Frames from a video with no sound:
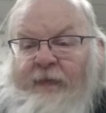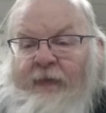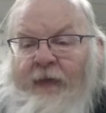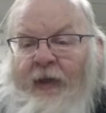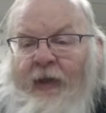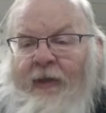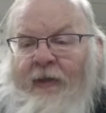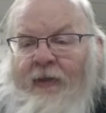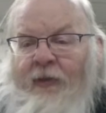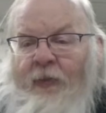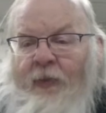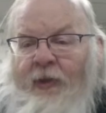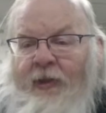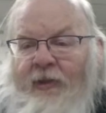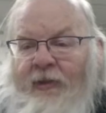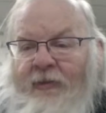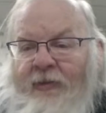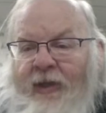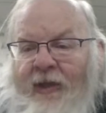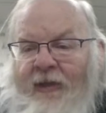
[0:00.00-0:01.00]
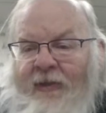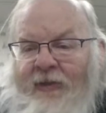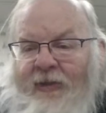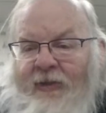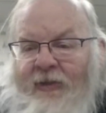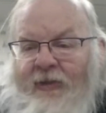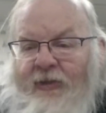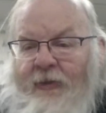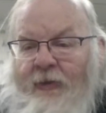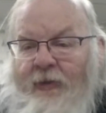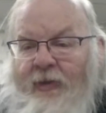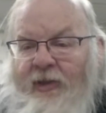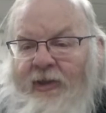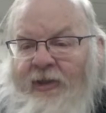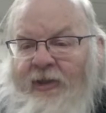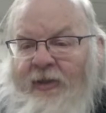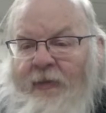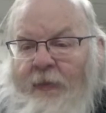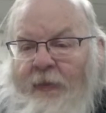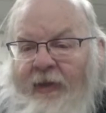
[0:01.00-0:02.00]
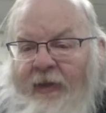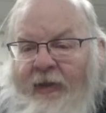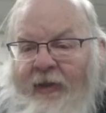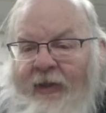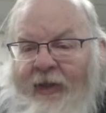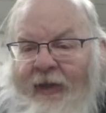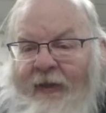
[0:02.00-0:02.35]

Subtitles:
And Guidos has his screen split,